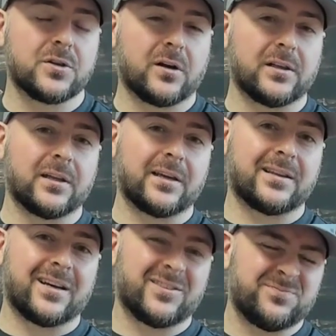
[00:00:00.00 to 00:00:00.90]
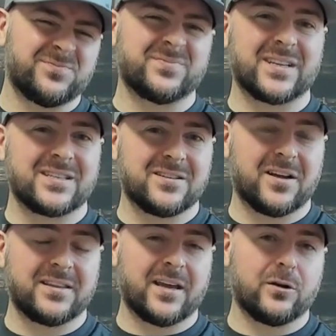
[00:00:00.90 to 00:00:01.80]
chocolate like that, it's
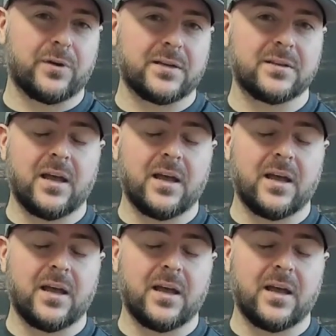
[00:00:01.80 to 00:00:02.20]
not that great.